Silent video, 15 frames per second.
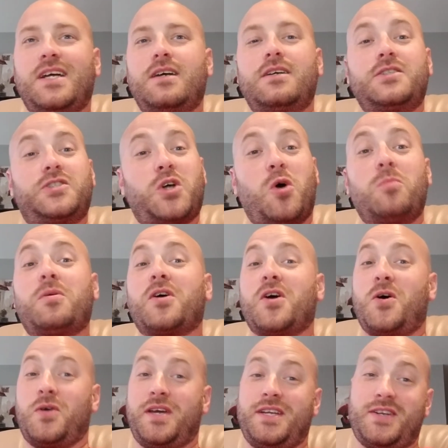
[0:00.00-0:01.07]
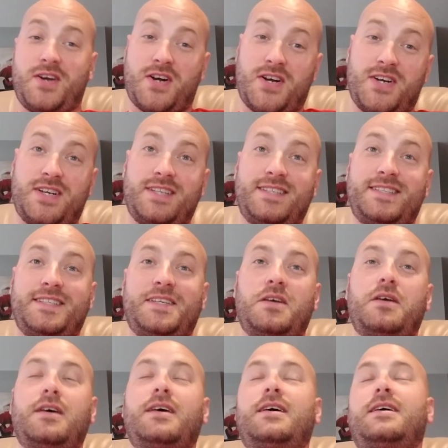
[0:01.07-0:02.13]
Joe Burrow getting hurt.
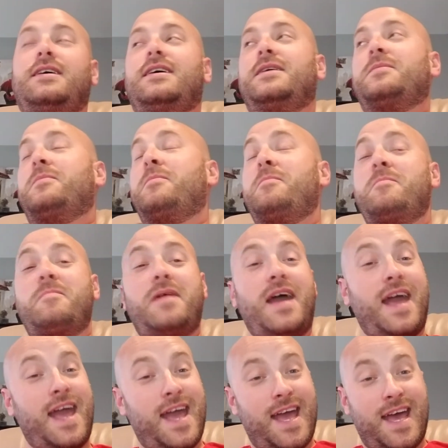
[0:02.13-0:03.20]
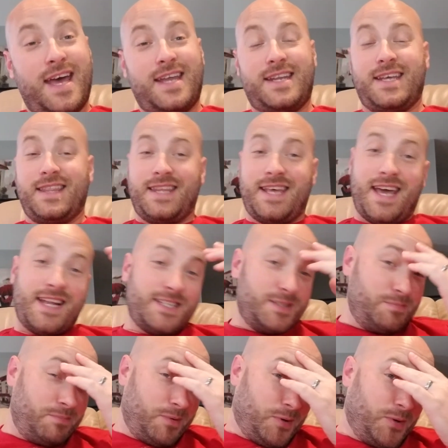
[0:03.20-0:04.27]
Man, that is
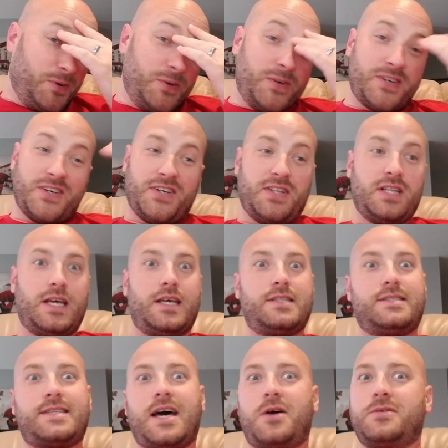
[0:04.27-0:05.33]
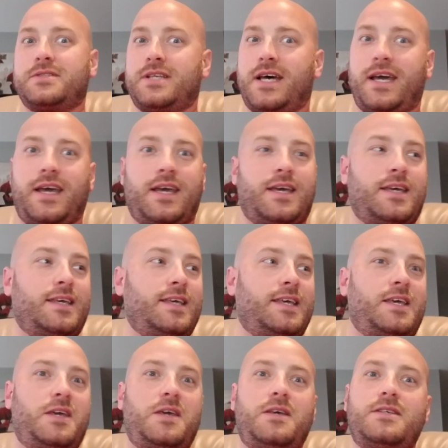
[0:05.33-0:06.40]
brutal. It sounds like
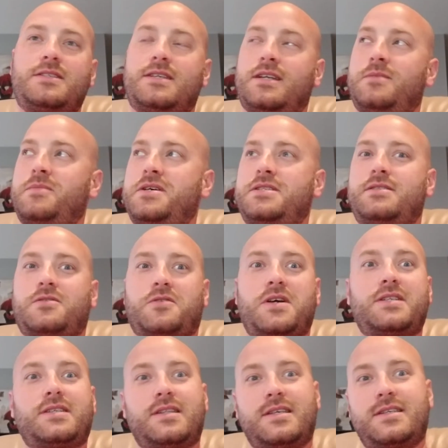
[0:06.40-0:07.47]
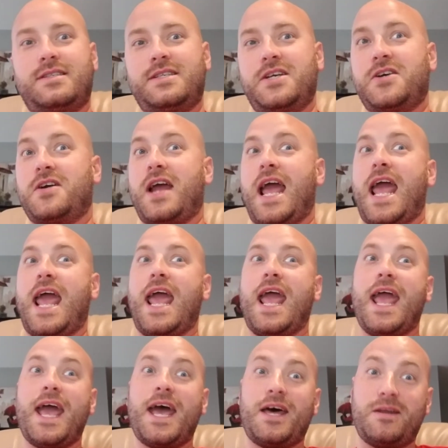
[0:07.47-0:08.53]
he's going to miss the rest of this year
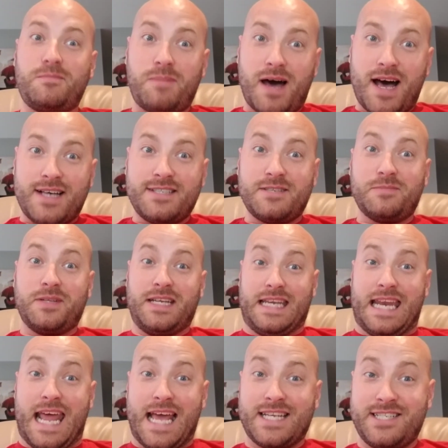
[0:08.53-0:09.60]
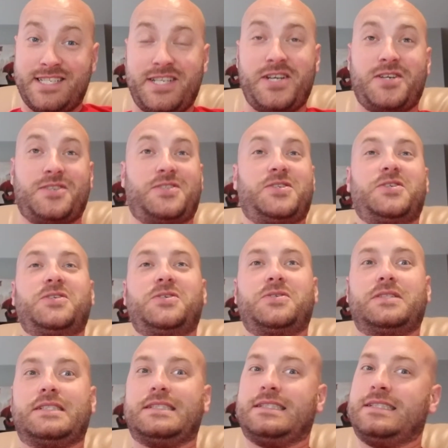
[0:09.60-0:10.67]
and possibly next year, too.
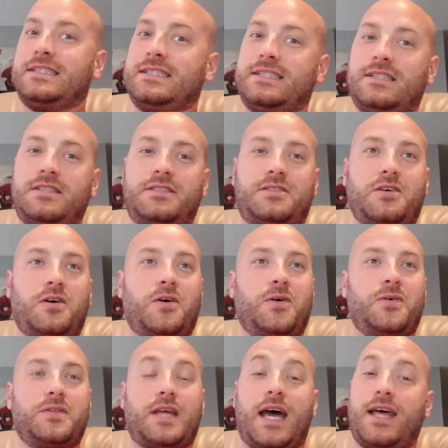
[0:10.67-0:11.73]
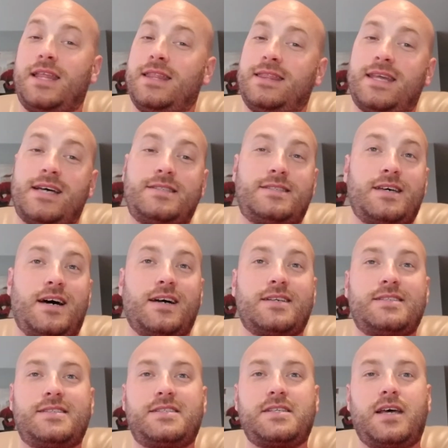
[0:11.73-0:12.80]
So that
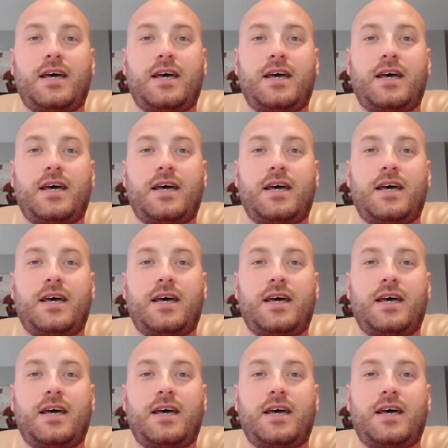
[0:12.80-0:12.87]
sucks.